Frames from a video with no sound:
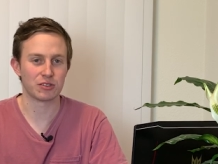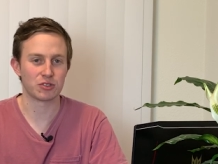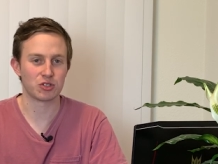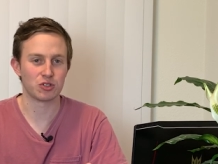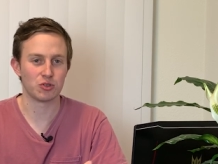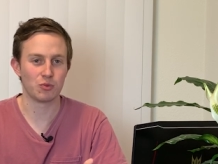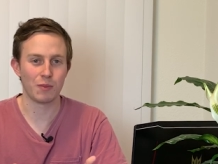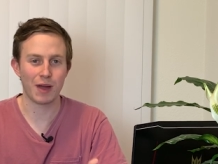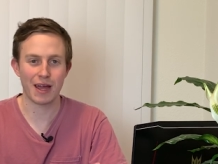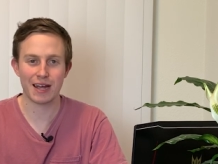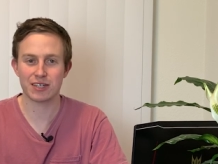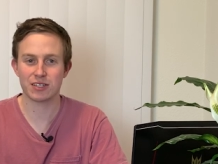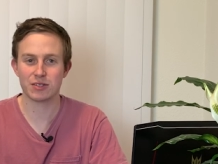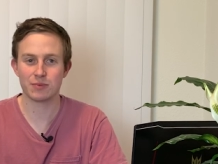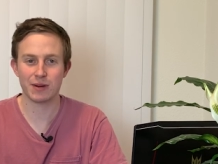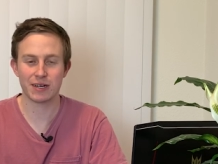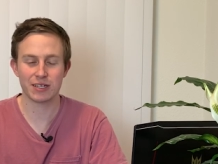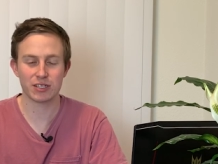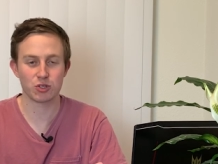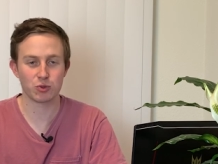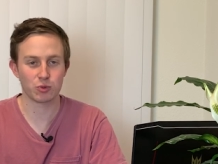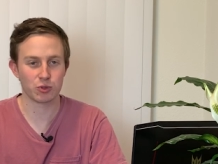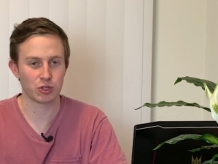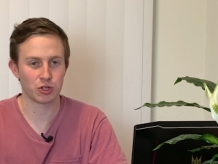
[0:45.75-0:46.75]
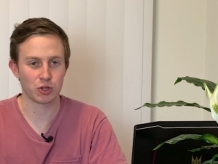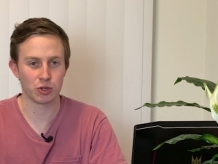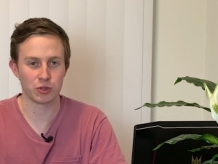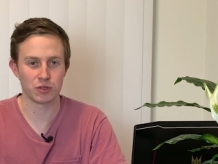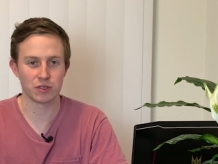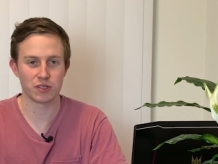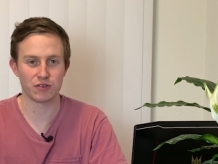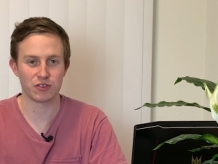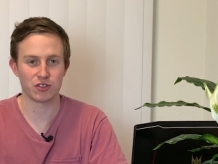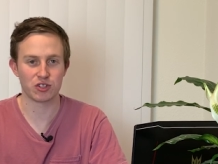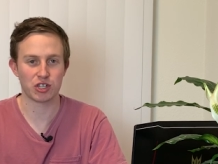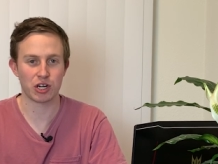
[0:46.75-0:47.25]
is to maximize the
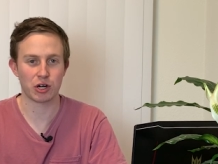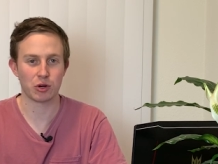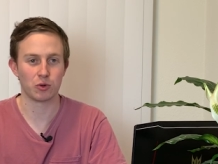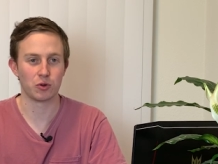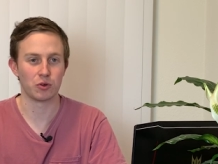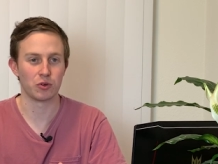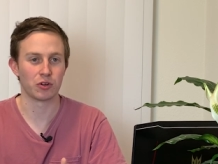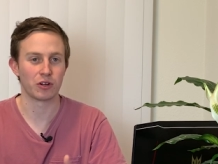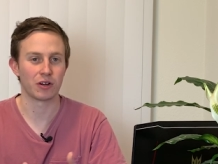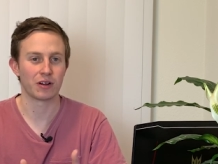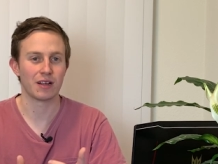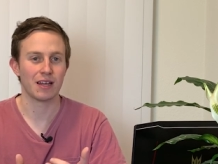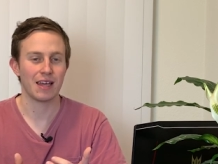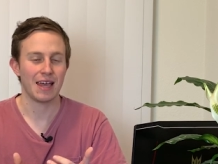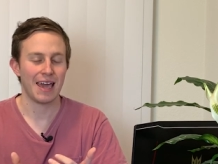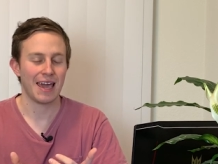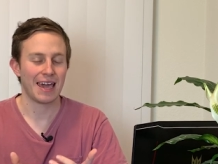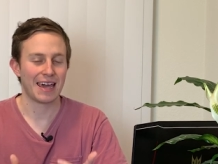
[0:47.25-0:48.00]
returns of a shareholder.